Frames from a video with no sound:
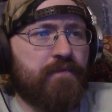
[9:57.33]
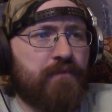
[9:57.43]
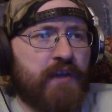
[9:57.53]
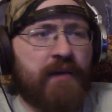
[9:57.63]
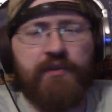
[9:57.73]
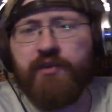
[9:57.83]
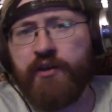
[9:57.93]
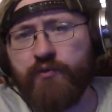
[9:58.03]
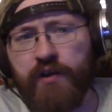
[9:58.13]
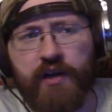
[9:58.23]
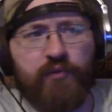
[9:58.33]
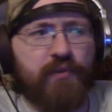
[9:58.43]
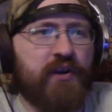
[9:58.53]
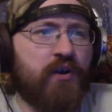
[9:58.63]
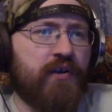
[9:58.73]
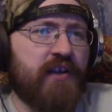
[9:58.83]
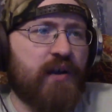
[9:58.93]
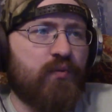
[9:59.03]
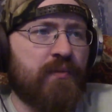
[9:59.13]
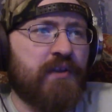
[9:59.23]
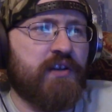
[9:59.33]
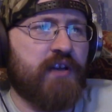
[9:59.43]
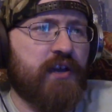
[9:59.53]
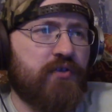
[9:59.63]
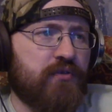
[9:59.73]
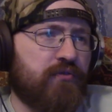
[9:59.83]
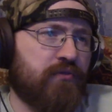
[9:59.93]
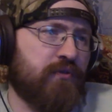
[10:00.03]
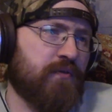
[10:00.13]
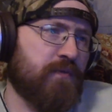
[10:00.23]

Damn, these country guys play hard. They got women in cages.